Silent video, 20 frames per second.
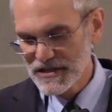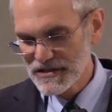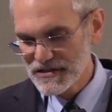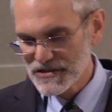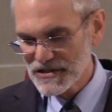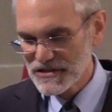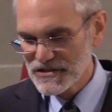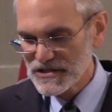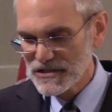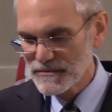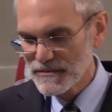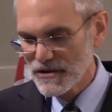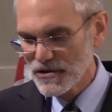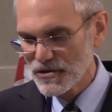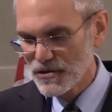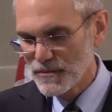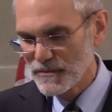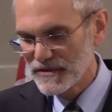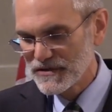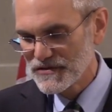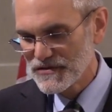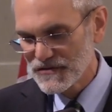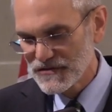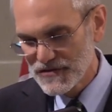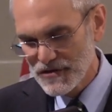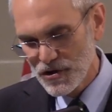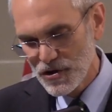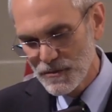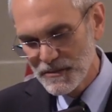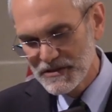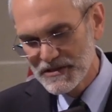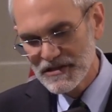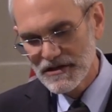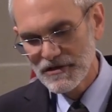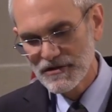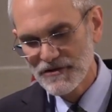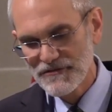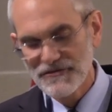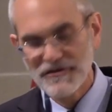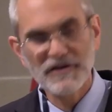He sends him home and says, go home and
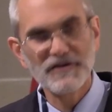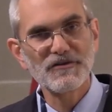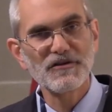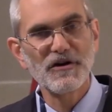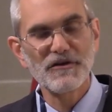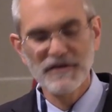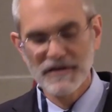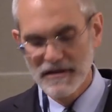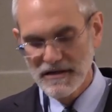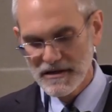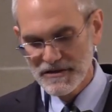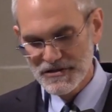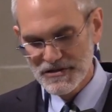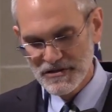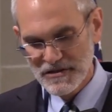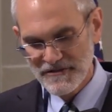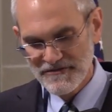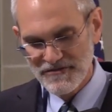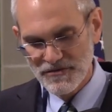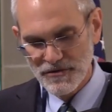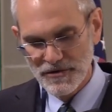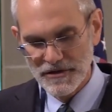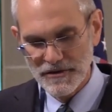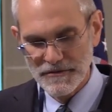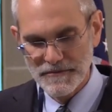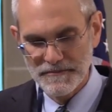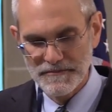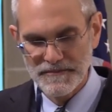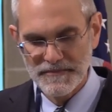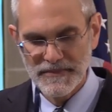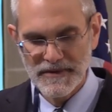tell your friends all that God has done for you.